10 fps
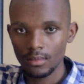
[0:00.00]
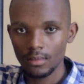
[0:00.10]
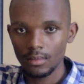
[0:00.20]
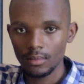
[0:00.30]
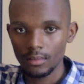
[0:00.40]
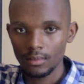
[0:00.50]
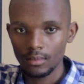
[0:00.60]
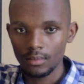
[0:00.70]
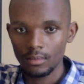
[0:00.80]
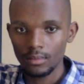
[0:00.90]

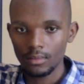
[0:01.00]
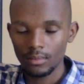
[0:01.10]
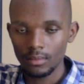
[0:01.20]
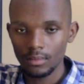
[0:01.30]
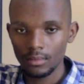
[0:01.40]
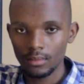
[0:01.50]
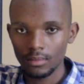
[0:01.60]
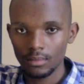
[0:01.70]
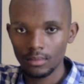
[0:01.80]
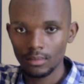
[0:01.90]

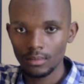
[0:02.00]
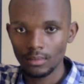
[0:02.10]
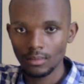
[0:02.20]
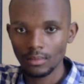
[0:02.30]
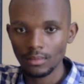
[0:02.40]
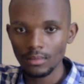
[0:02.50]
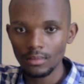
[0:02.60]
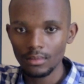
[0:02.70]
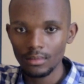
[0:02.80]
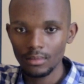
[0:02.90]

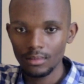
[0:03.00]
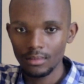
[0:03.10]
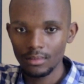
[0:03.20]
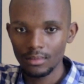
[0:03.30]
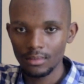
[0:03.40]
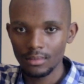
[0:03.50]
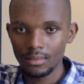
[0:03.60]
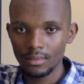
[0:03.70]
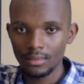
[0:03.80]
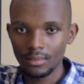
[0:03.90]

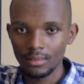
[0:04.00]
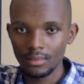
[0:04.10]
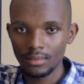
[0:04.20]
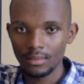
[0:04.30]
No words are spoken by the person on screen.